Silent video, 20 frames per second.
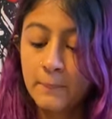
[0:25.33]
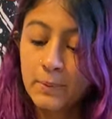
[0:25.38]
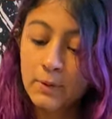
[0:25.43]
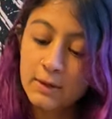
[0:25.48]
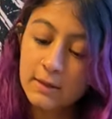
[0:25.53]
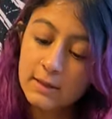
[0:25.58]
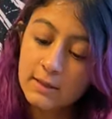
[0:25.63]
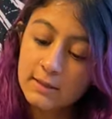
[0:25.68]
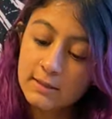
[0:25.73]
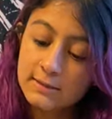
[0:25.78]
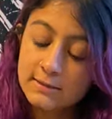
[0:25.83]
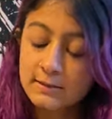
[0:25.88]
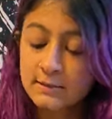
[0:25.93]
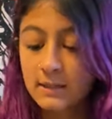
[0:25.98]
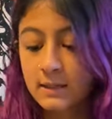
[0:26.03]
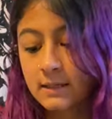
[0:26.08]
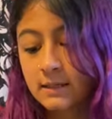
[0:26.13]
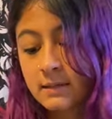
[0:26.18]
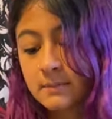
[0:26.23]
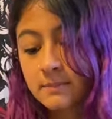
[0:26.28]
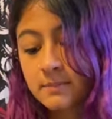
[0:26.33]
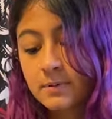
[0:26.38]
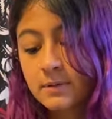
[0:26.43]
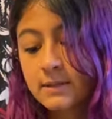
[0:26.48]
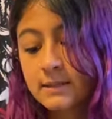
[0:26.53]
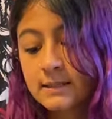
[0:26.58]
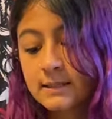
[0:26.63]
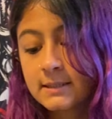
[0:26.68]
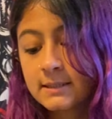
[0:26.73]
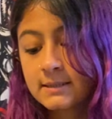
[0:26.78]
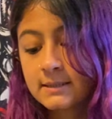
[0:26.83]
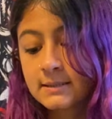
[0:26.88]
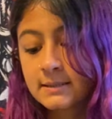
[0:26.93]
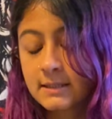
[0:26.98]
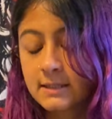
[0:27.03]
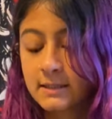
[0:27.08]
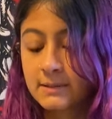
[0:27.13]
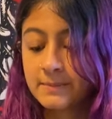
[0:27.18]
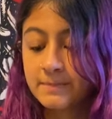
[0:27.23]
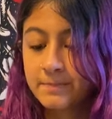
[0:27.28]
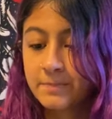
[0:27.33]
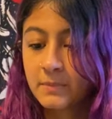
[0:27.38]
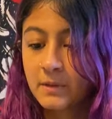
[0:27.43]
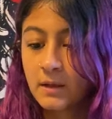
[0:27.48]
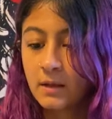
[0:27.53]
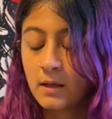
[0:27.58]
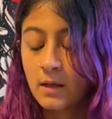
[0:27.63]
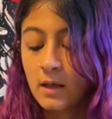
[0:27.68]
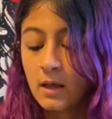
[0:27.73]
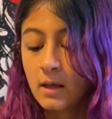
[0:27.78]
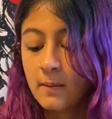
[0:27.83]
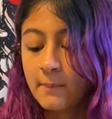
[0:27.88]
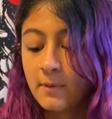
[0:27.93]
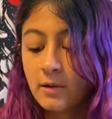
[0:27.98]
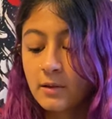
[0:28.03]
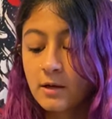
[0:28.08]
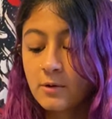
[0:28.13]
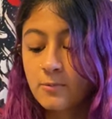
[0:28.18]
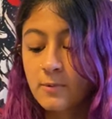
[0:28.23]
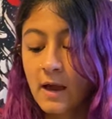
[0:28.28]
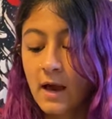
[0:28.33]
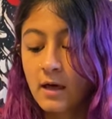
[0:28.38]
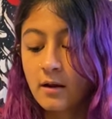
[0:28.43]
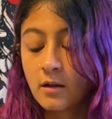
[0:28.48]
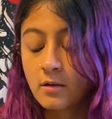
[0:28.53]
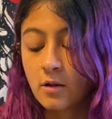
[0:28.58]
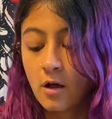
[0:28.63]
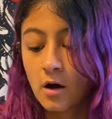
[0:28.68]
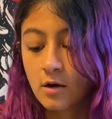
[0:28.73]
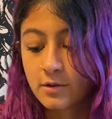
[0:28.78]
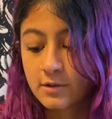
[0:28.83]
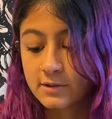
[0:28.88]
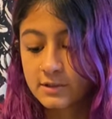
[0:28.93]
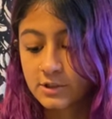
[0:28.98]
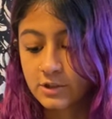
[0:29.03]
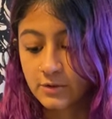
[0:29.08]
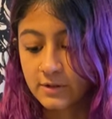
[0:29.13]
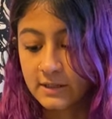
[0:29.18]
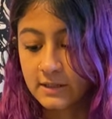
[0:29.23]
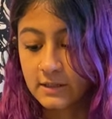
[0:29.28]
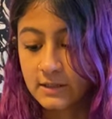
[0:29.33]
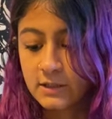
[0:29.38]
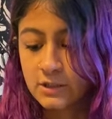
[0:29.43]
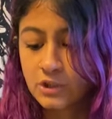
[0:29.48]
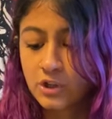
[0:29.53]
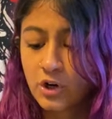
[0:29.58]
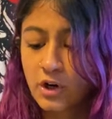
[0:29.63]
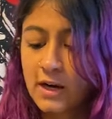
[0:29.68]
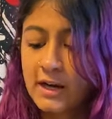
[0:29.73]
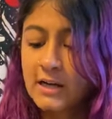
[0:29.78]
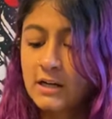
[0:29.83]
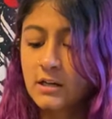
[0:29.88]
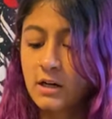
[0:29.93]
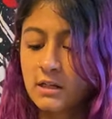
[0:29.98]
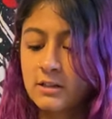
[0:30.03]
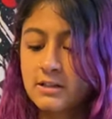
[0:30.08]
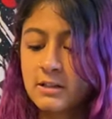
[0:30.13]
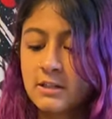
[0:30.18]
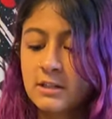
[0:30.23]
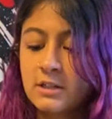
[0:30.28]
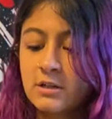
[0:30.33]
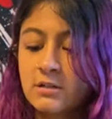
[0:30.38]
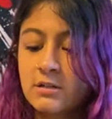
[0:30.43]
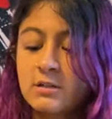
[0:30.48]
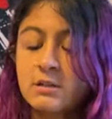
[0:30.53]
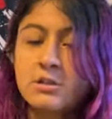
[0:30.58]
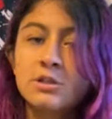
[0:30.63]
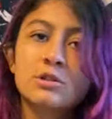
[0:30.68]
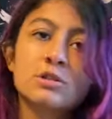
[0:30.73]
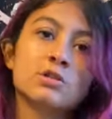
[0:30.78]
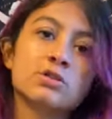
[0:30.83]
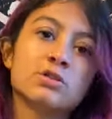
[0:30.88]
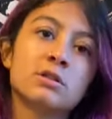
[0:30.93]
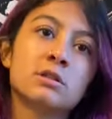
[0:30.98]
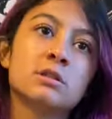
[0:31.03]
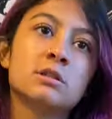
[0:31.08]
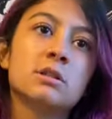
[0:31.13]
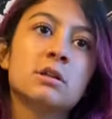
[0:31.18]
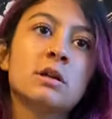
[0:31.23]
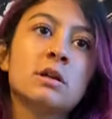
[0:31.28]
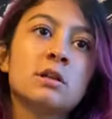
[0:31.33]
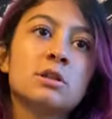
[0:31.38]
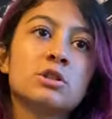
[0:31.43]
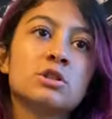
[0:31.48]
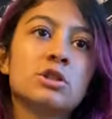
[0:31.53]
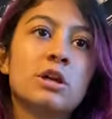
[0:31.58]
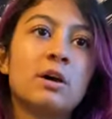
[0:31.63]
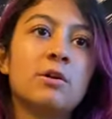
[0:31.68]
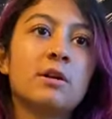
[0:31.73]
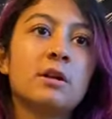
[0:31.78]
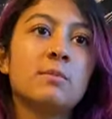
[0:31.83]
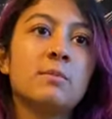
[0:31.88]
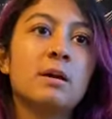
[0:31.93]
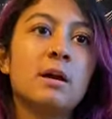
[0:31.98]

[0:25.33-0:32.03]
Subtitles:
Prison. Millie ran along the street, trying not to hear the children shouting